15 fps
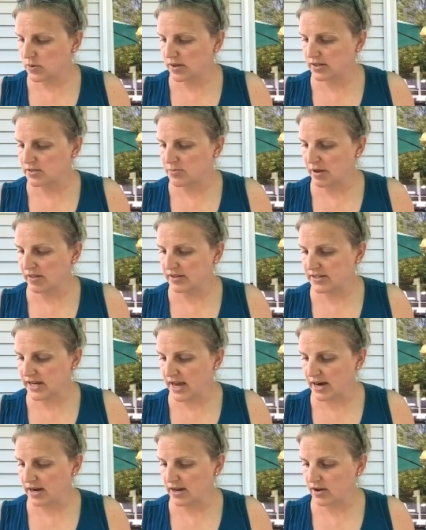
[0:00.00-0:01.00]
well as
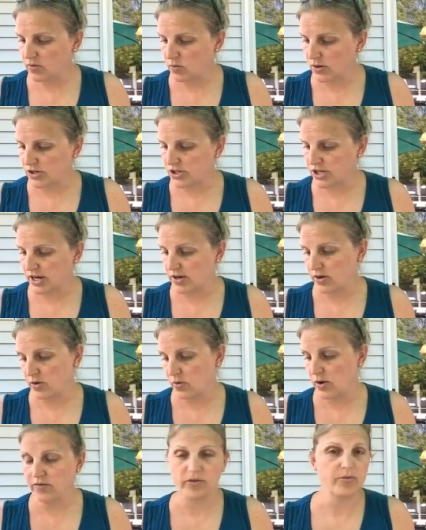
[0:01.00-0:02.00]
belladonna, which I
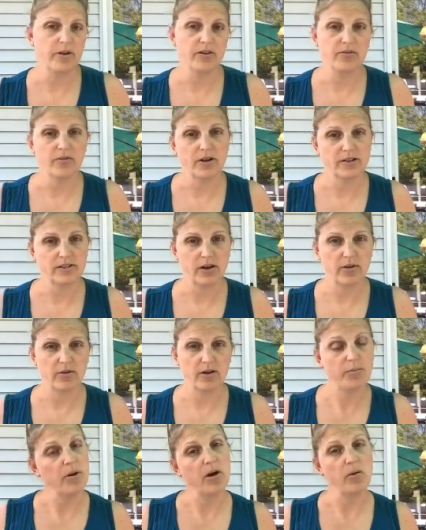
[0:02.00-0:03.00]
know everybody freaks out
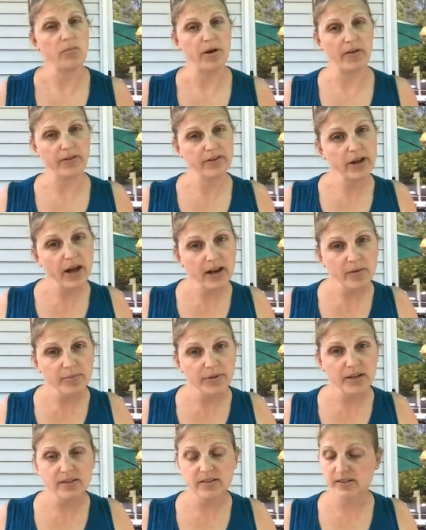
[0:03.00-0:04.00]
about belladonna
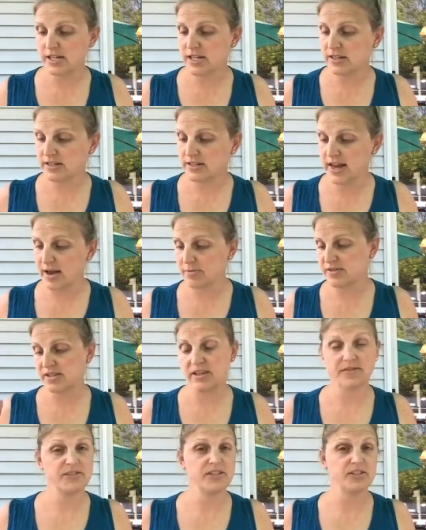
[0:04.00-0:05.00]
being in the teething tabs,
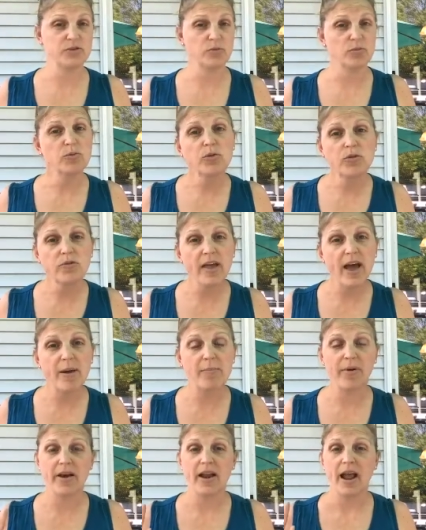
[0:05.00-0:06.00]
and they've since removed
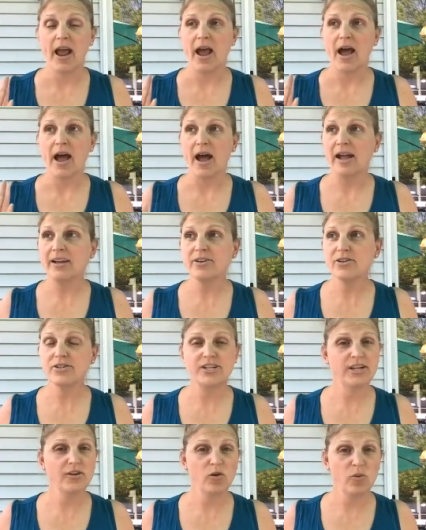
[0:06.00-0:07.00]
that, but I
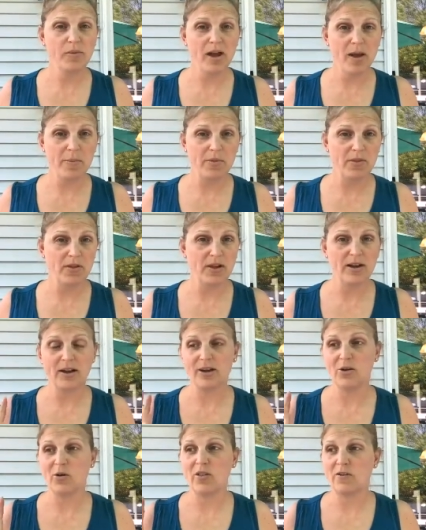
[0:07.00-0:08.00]
understand homeopathy, and
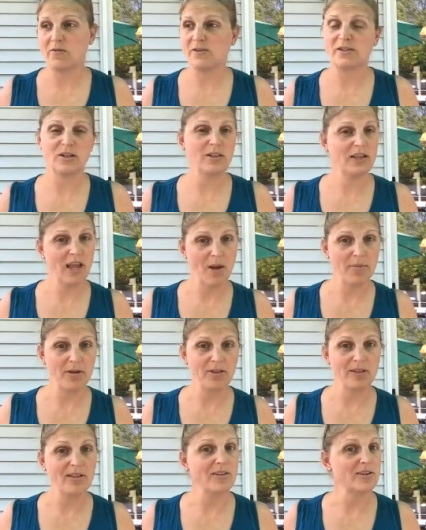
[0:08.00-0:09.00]
I know that physically,
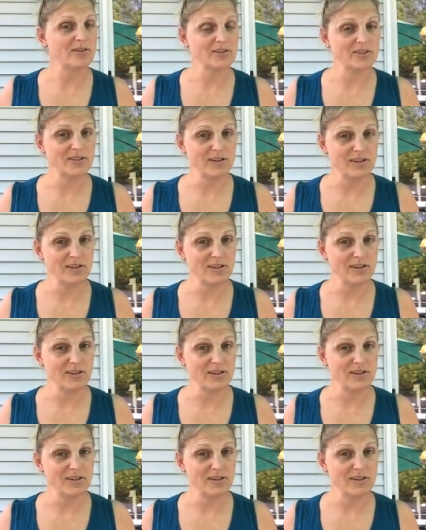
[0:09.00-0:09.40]
chemically, there's